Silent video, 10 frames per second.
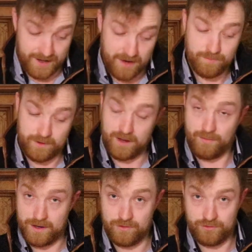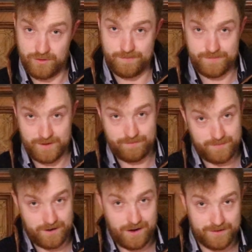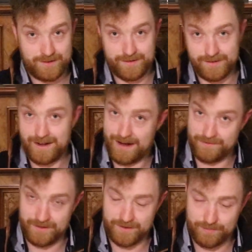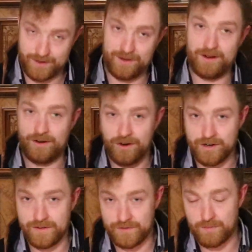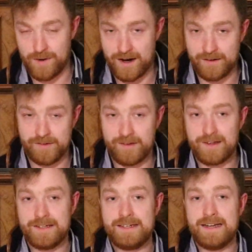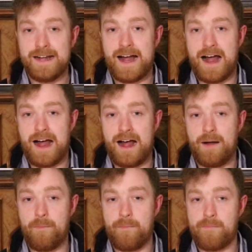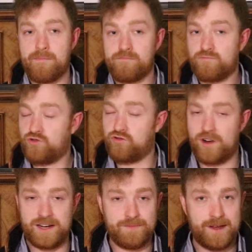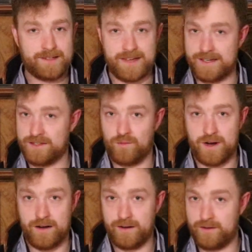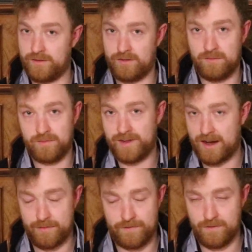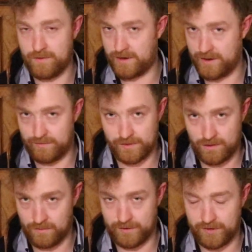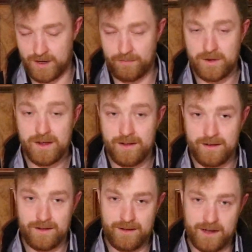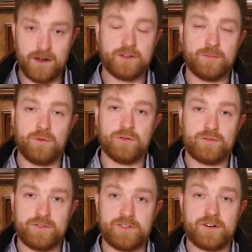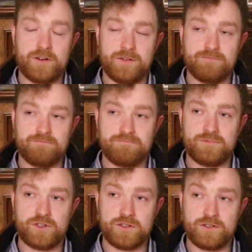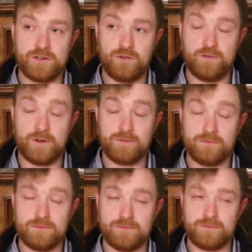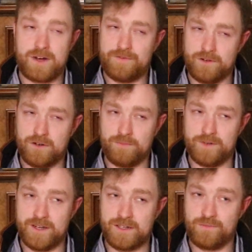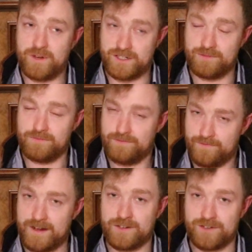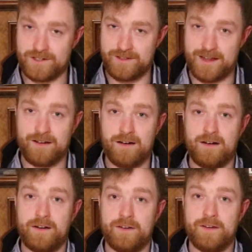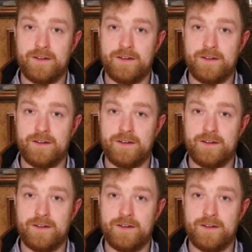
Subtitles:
yet, but I will go through the cost list after this. But I ordered a few parts, tried to make sense of the wiring because someone was at it before, it was all over the shop. I got the boat to turn over after a couple of days, which, fingers crossed, thank God,